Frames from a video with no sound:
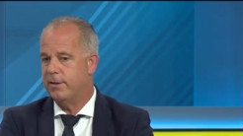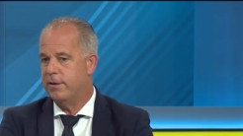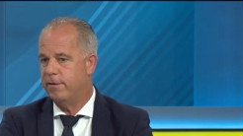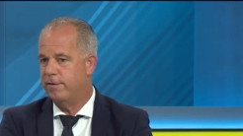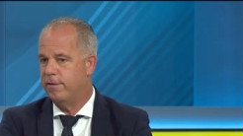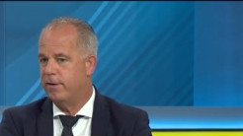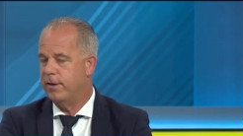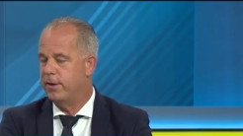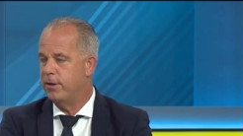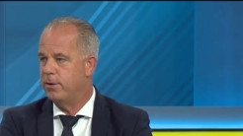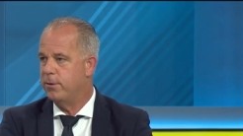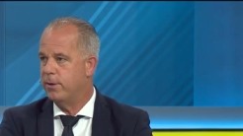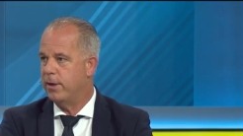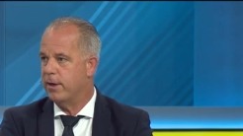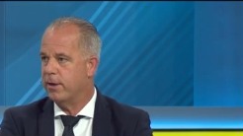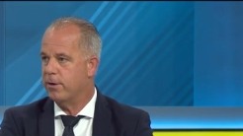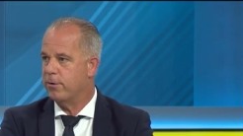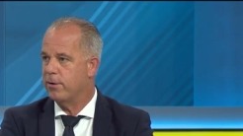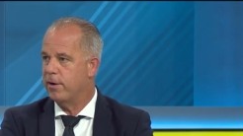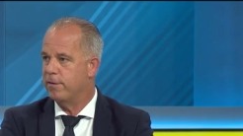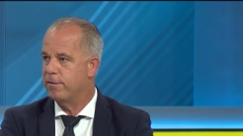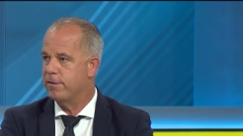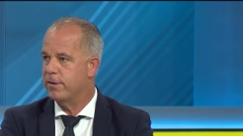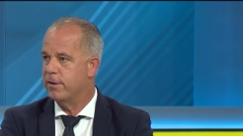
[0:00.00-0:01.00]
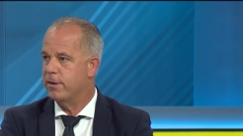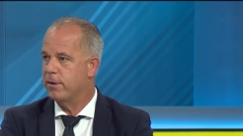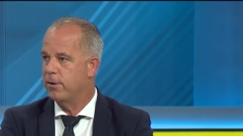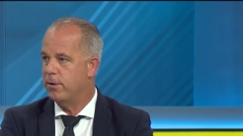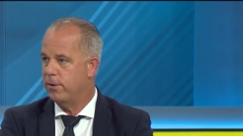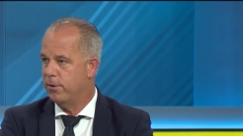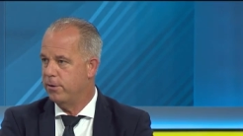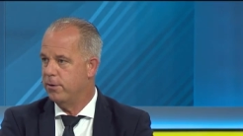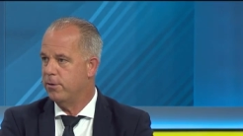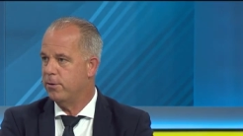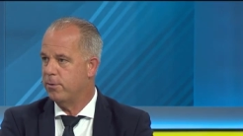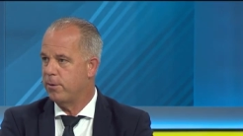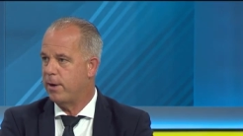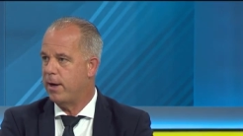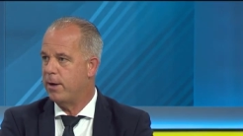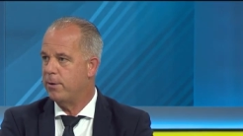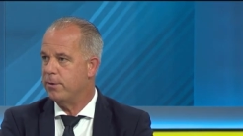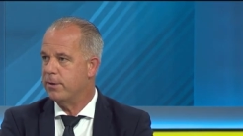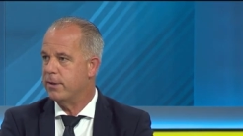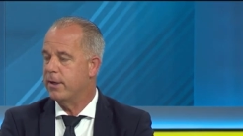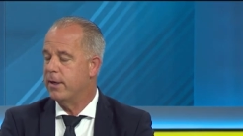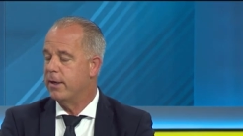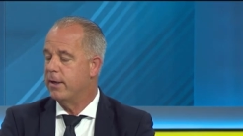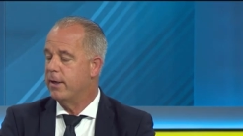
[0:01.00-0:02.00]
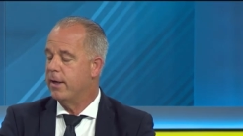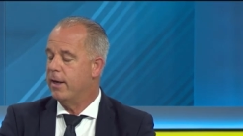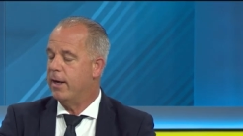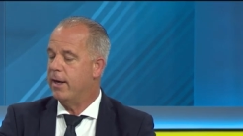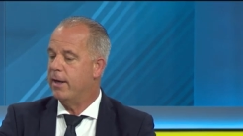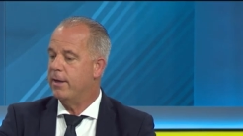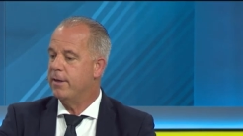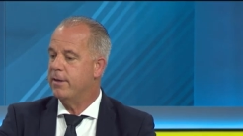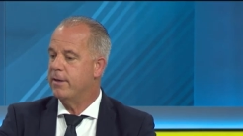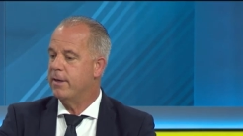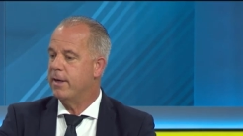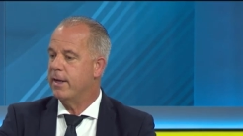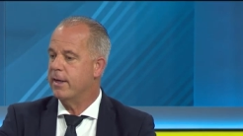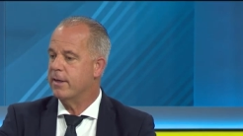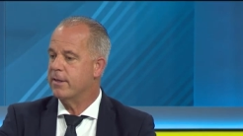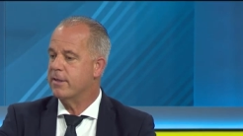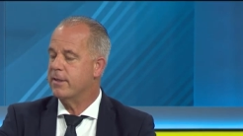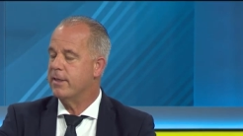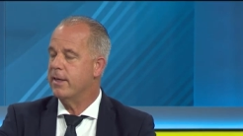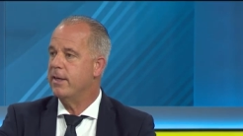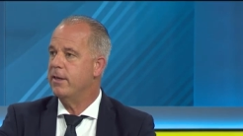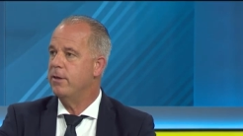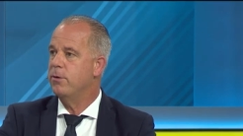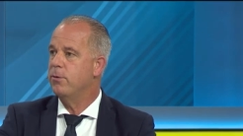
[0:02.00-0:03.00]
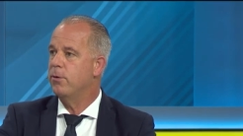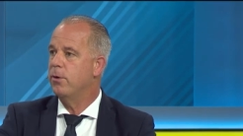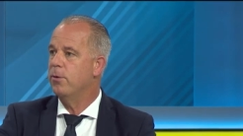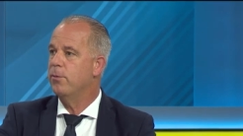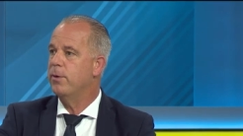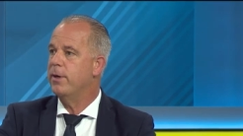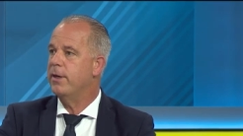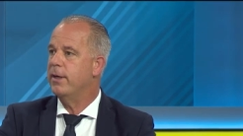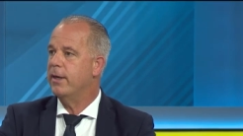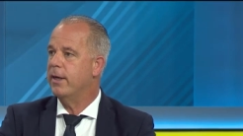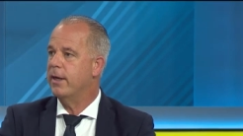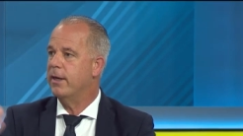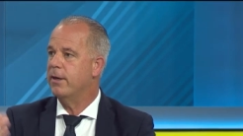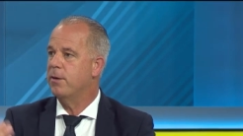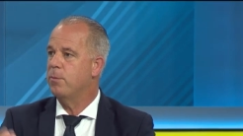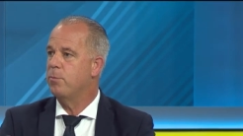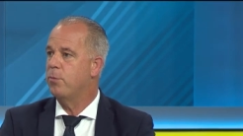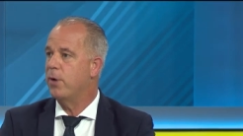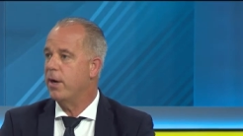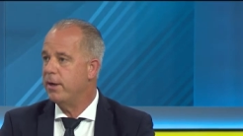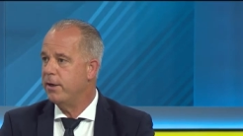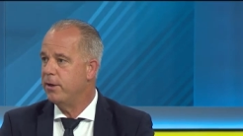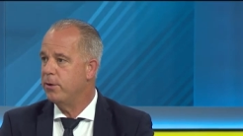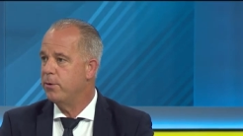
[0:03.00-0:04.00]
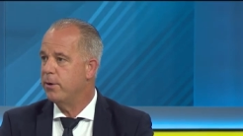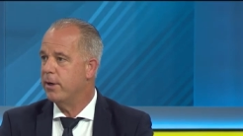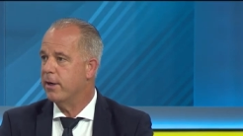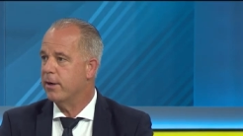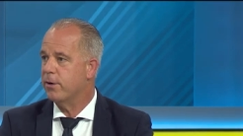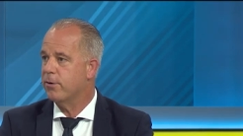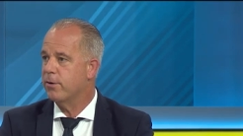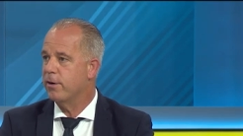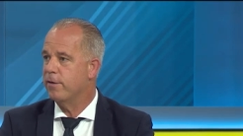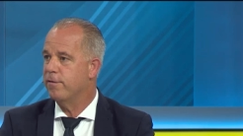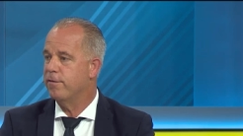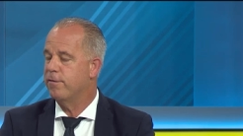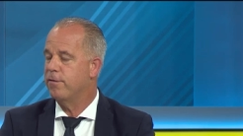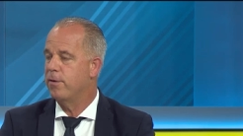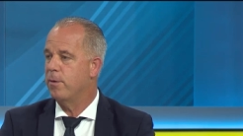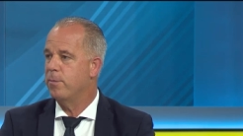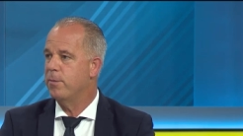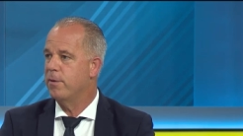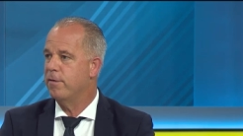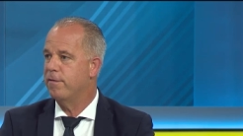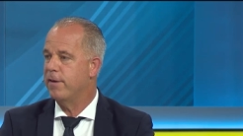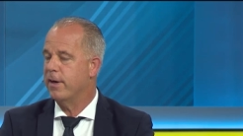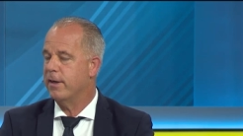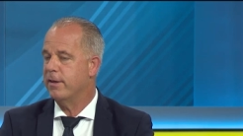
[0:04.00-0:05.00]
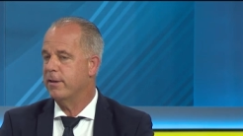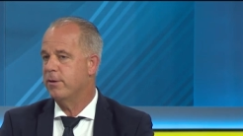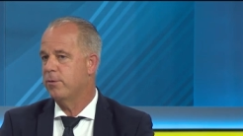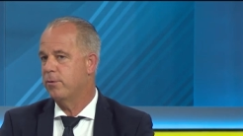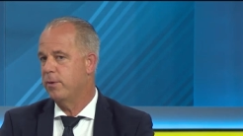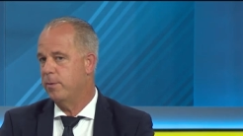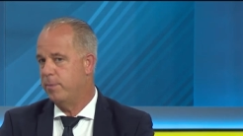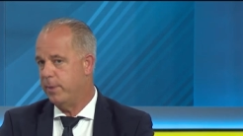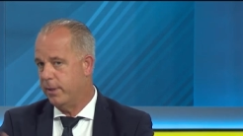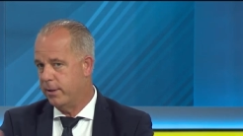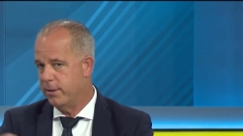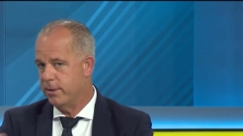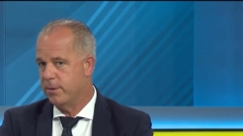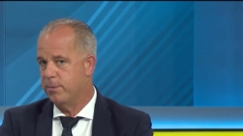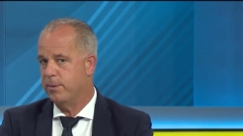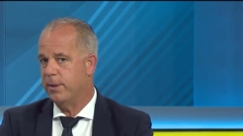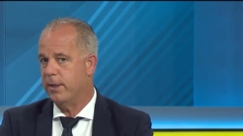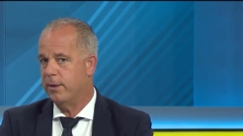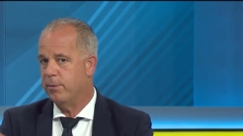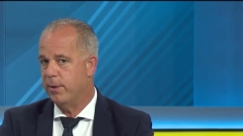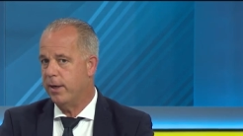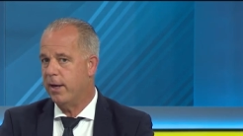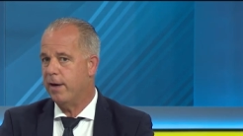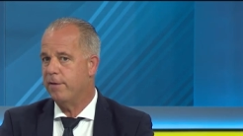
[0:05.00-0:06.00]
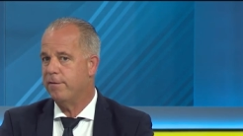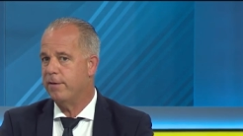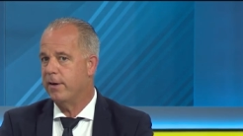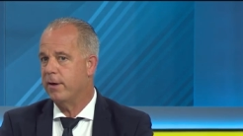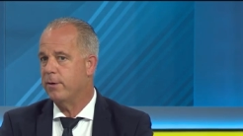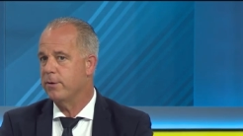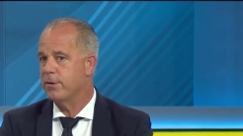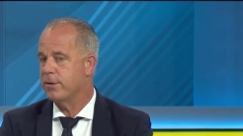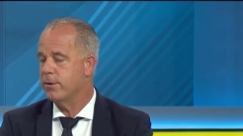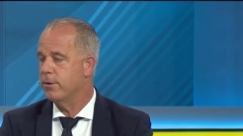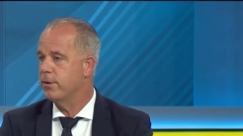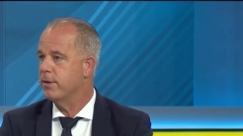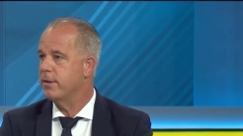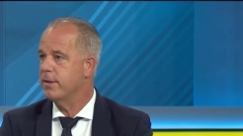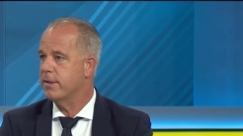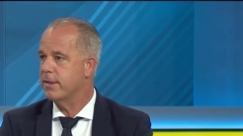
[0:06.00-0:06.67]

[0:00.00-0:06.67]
relatively new aircraft on the ground, and the next day you already get a brand new aircraft from the factory because we, we have now